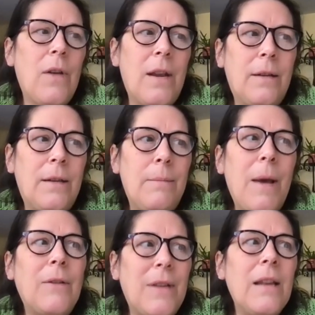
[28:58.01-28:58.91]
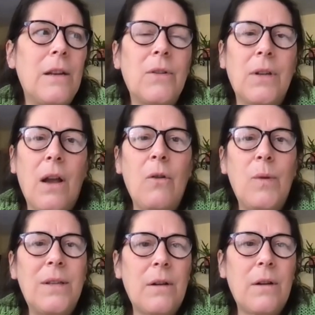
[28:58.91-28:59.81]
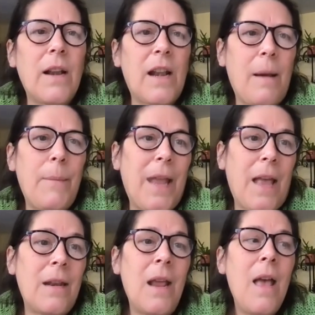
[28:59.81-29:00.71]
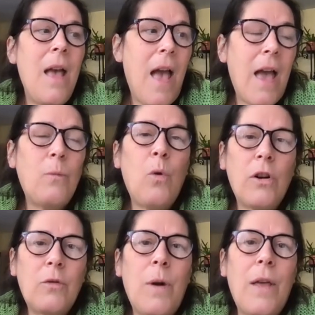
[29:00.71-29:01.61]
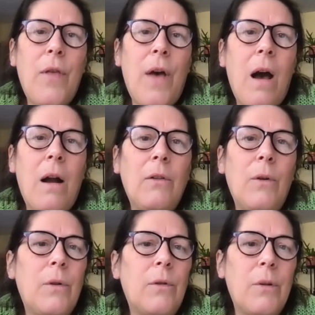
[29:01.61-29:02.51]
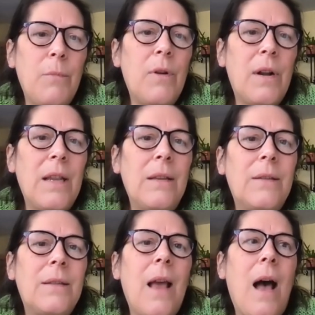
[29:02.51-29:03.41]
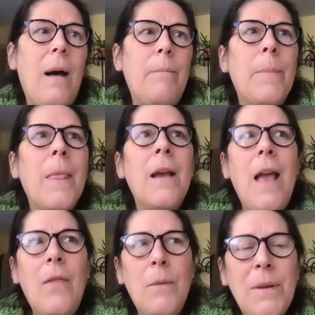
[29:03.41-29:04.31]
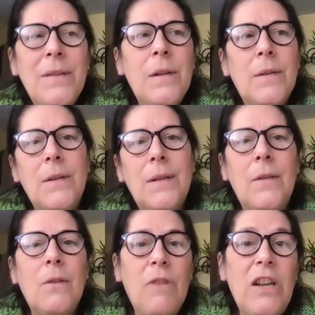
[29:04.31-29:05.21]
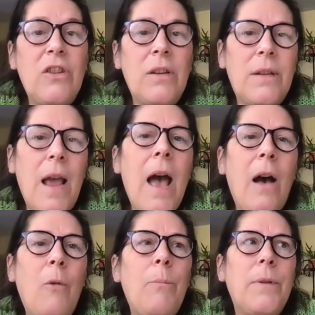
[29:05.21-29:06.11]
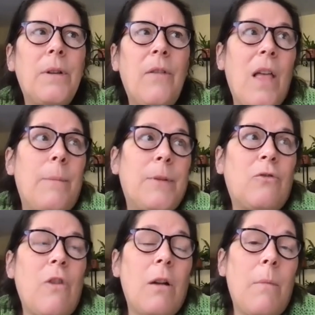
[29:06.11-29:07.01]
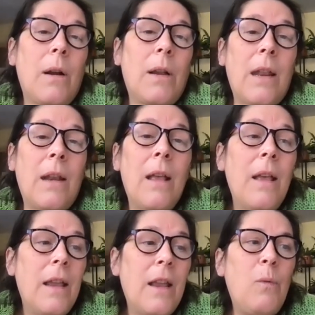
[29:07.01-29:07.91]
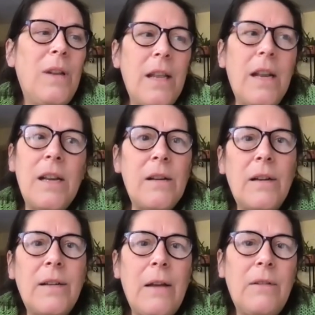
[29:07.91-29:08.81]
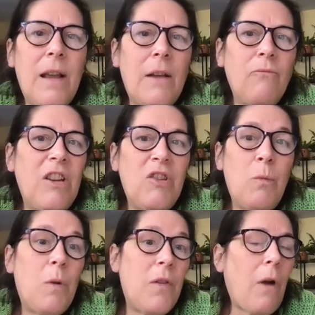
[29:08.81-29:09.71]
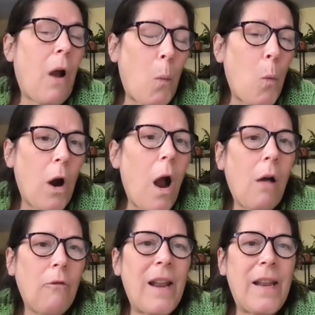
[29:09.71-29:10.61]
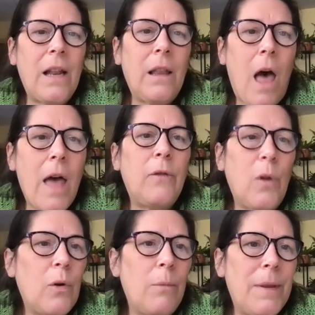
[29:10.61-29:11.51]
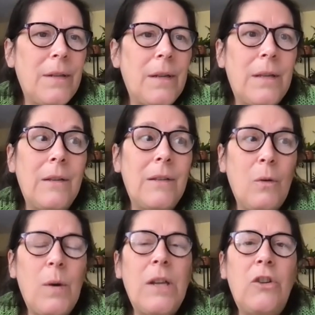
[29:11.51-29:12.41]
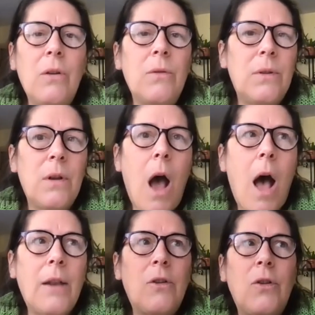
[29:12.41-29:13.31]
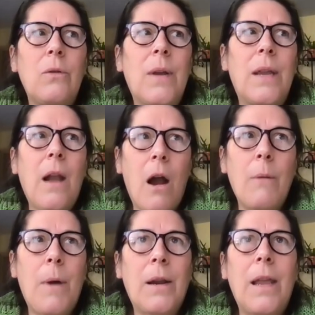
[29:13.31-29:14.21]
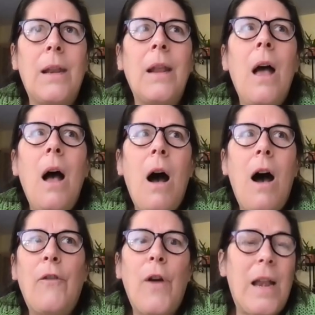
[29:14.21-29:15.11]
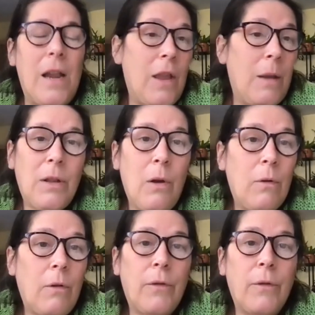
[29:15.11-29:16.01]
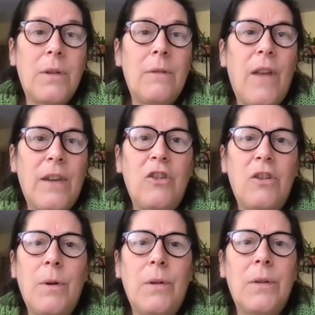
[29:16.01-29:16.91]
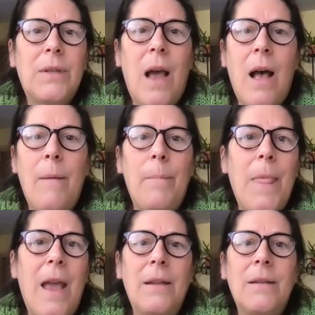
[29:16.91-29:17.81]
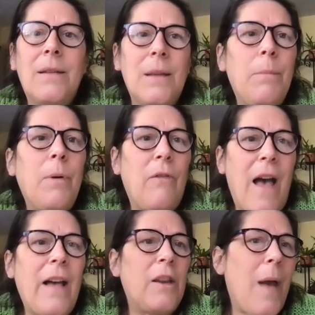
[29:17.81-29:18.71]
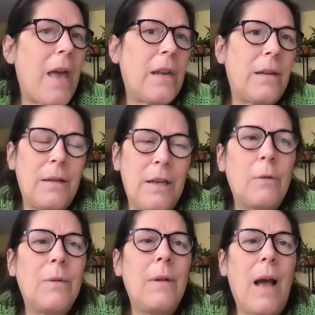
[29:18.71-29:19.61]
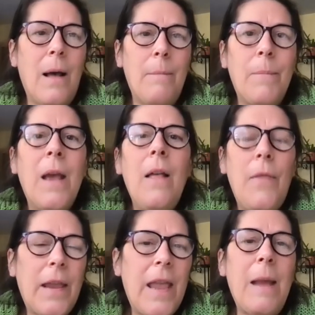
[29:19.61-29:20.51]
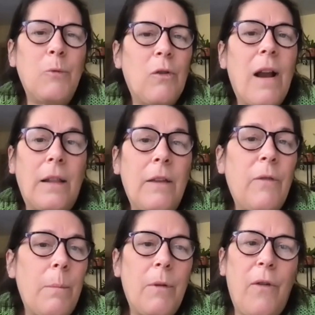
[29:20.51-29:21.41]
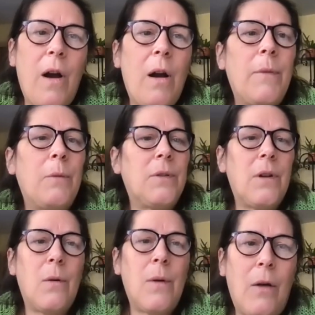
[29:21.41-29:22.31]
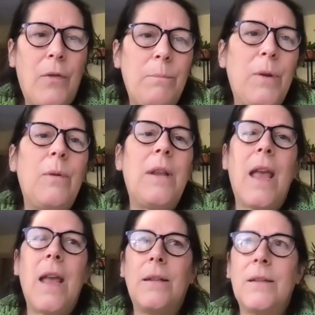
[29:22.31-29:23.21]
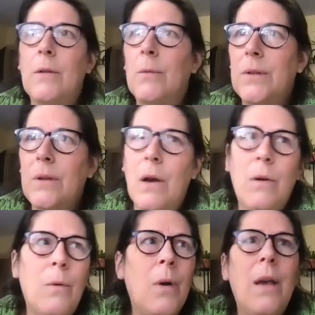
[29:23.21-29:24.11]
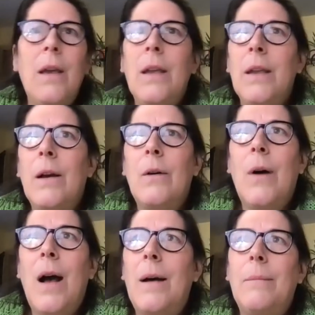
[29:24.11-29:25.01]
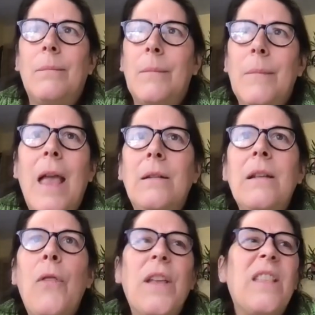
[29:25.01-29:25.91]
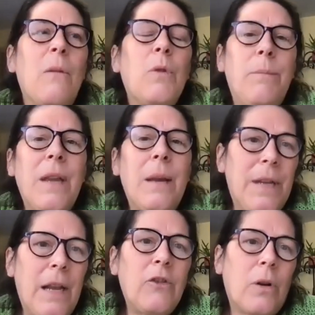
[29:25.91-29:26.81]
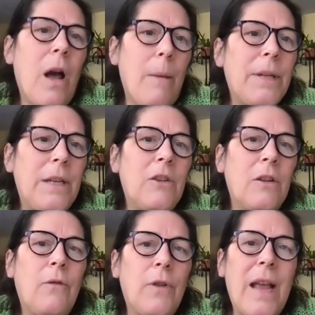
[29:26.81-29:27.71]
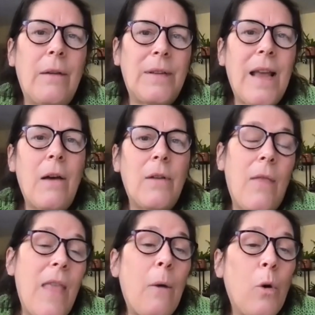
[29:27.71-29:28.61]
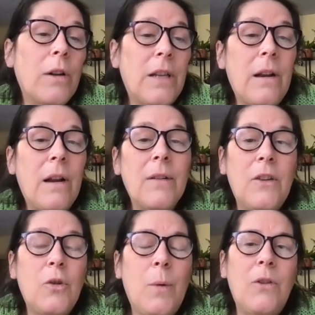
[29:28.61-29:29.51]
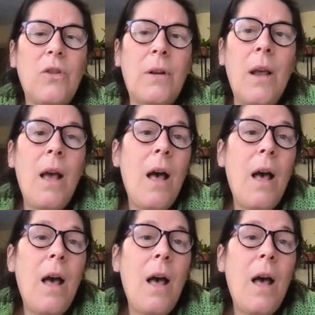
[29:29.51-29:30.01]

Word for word: And about 10 years ago, we started it up again and worked with our local communities um, and the businesses in the region to help develop a strong market you know, we did it in our downtown region where there were already a lot of local businesses. So we chose not to, in our market, offer anything but local fruits and vegetables um, and simple value added, you know, um, that came directly from the farm. There was no health and beauty aids. There was no, you know, um, nothing that would be a potential competition for downtown. And that worked in our situation.